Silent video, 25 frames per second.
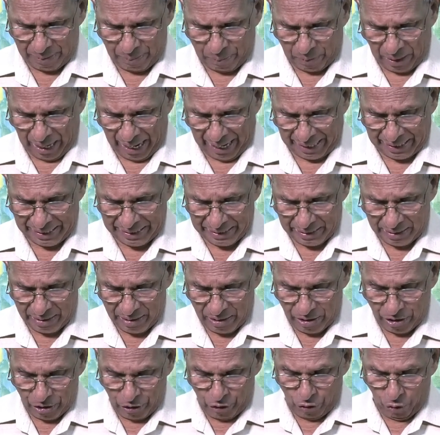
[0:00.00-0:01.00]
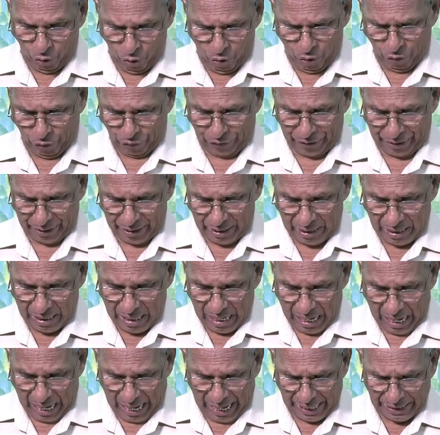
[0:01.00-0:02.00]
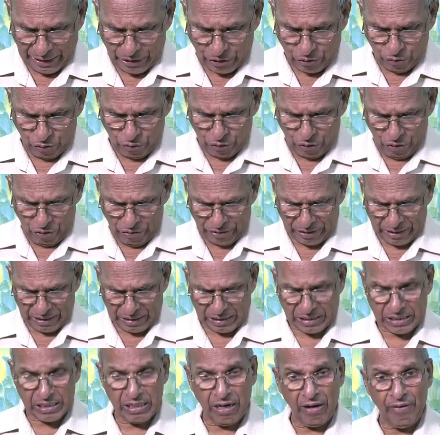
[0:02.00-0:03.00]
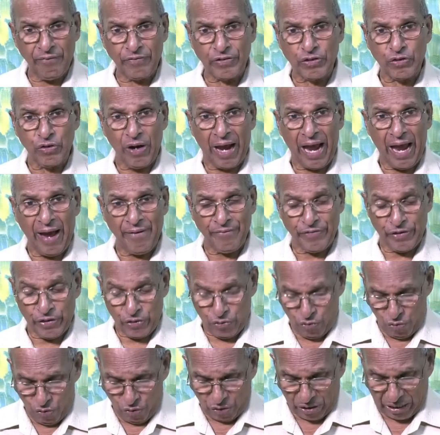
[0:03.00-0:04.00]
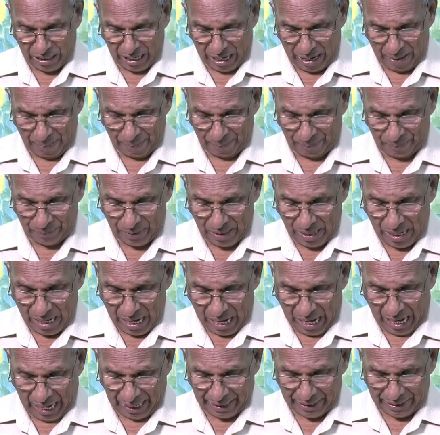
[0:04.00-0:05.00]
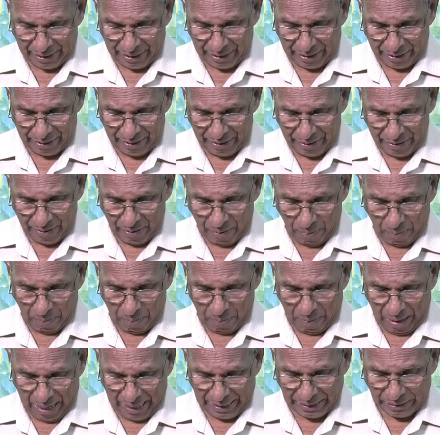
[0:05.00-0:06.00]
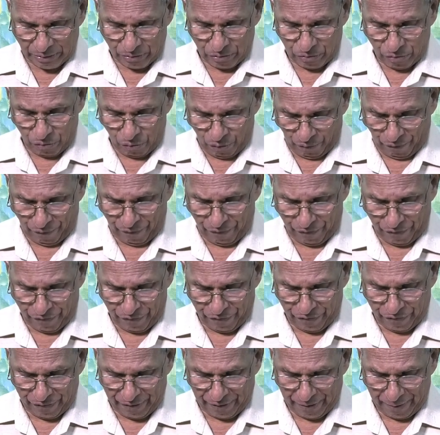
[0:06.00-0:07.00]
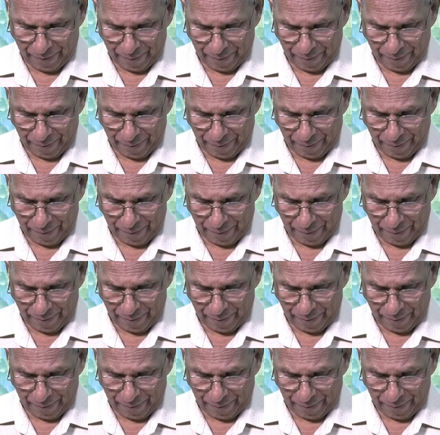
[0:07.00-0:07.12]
replied, "Lord, I do not deserve to have you come under my roof."